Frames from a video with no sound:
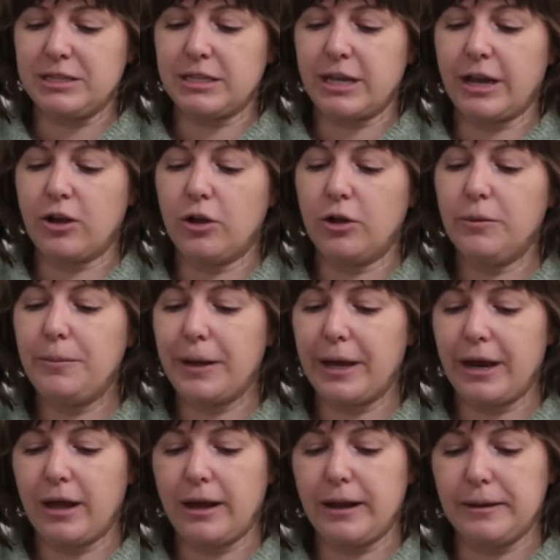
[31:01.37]
Cycle.
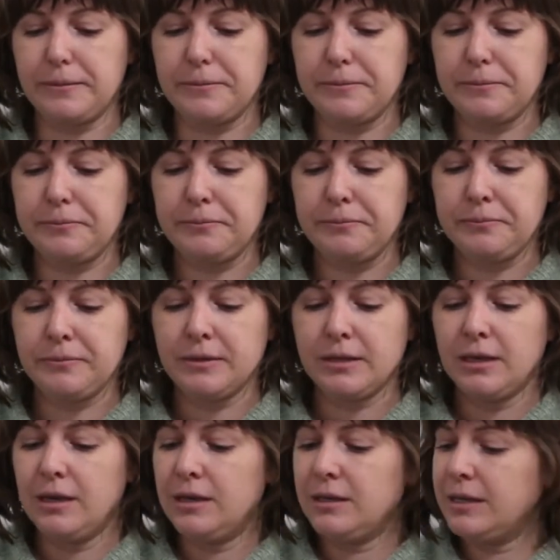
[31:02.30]
But
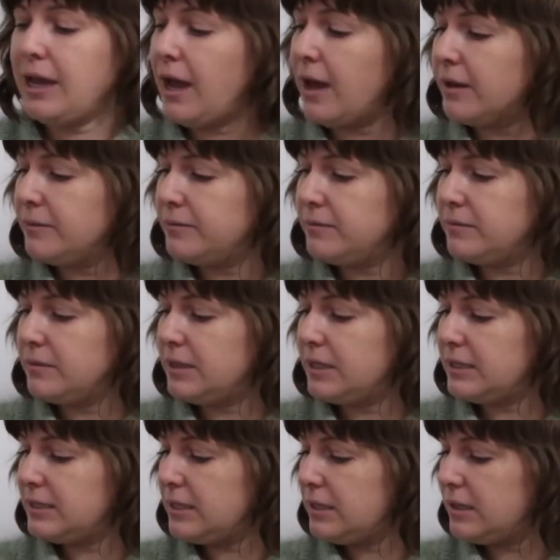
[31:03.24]
yeah,
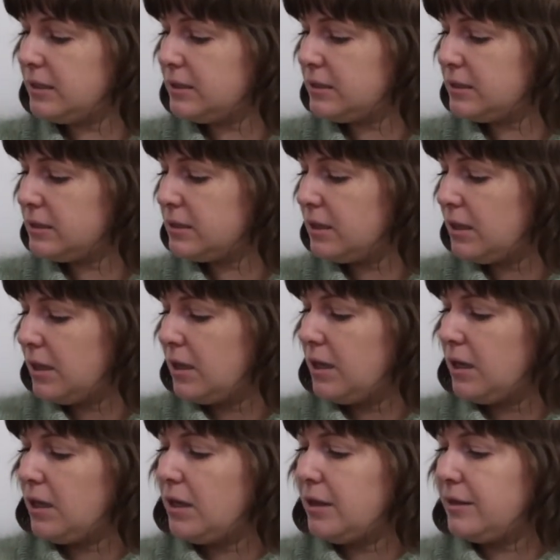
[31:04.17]
this is
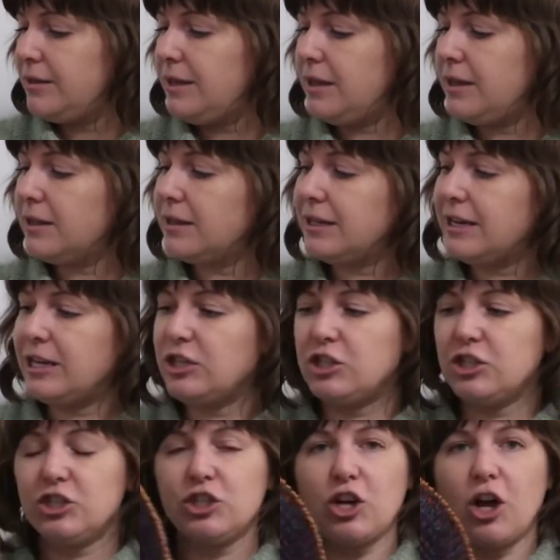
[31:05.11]
the
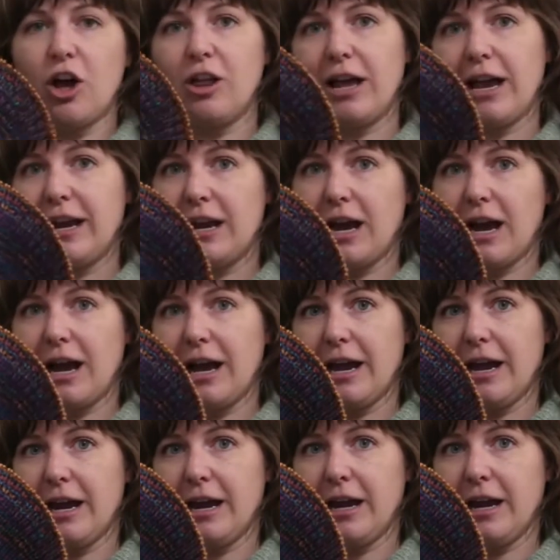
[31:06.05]
Inclination shawl, and
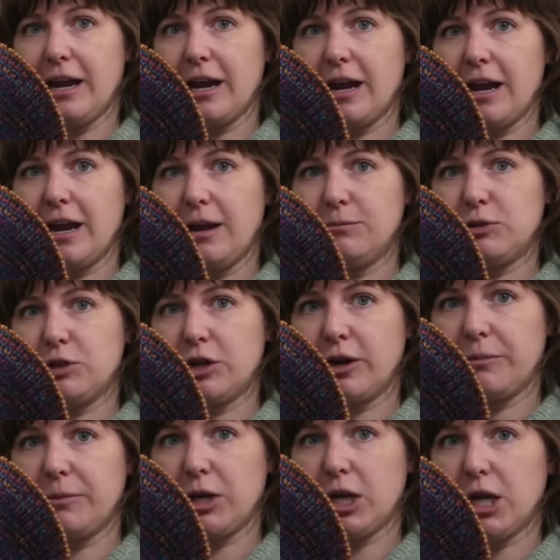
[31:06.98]
I am sure
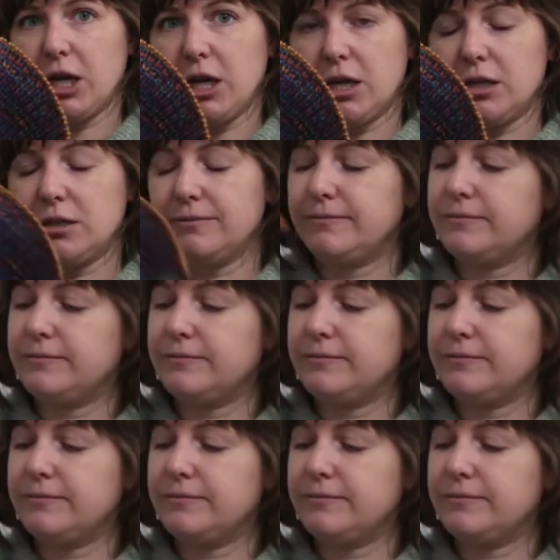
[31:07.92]
I'm gonna